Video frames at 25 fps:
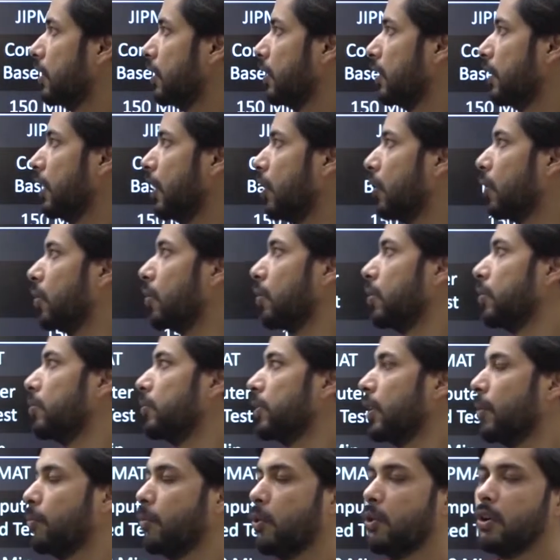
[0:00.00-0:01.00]
Now,
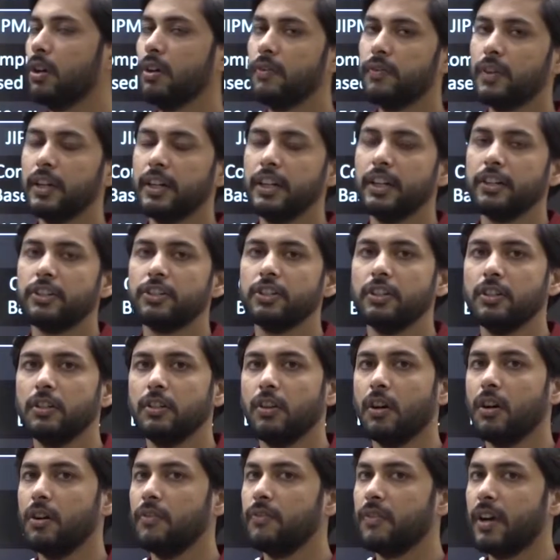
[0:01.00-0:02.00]
the mode of conduction
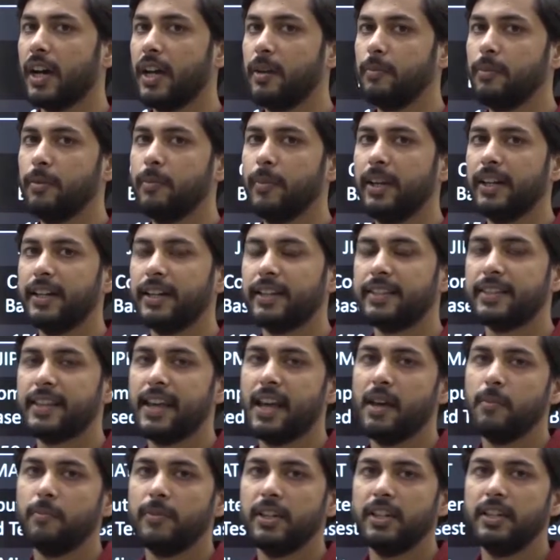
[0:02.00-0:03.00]
of IPMAT
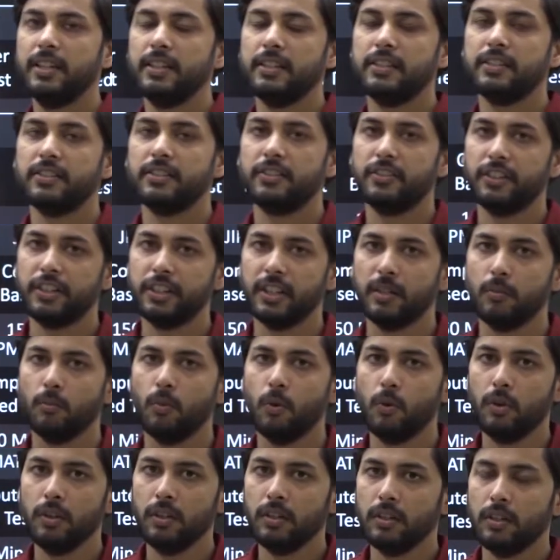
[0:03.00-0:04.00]
exam is written
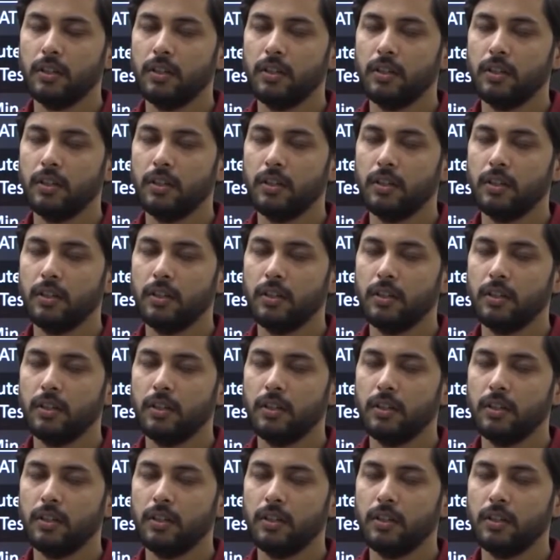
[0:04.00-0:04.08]
mode,